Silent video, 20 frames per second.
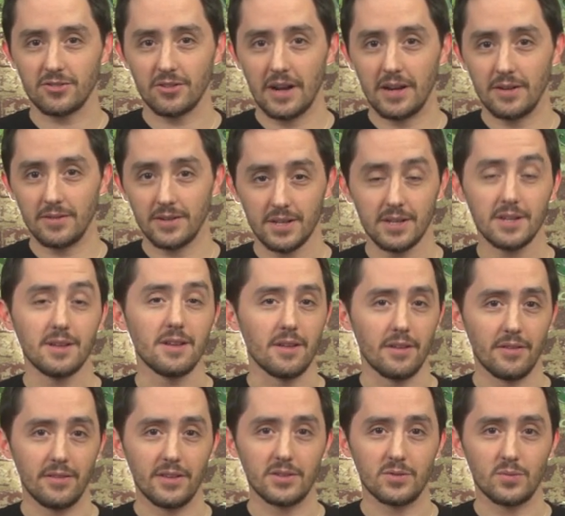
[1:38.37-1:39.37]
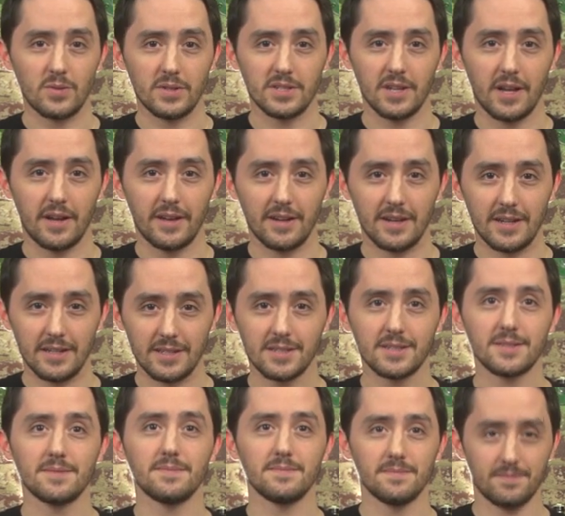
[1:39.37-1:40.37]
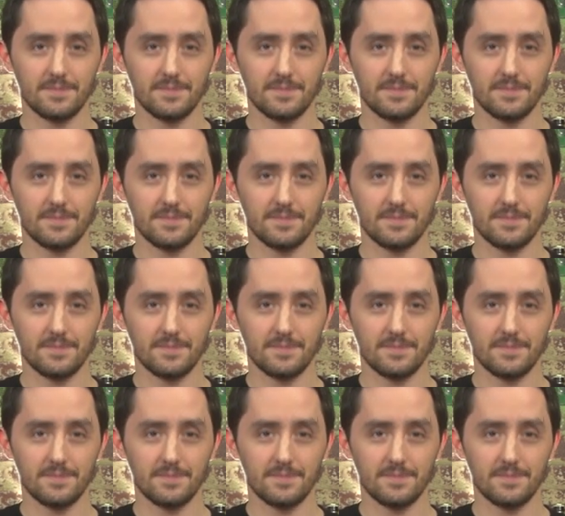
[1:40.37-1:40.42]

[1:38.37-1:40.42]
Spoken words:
round, and this one's on us.